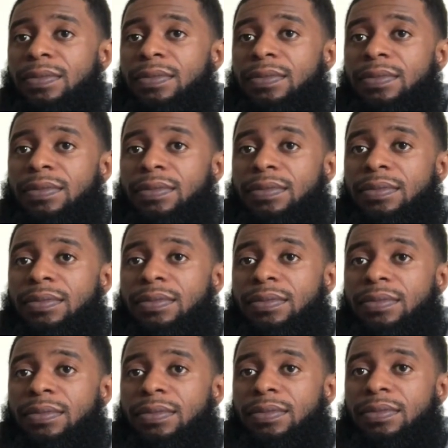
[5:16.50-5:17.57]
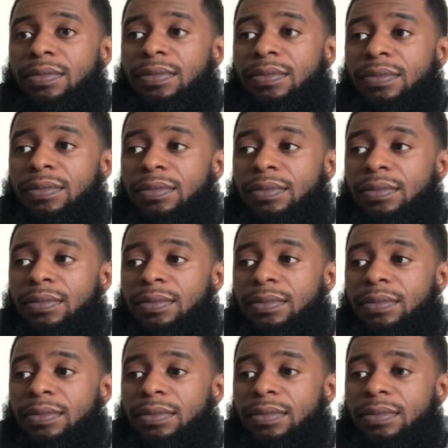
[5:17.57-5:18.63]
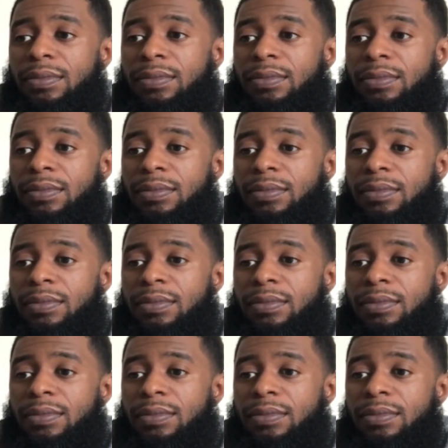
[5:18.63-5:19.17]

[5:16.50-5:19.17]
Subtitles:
(not speaking)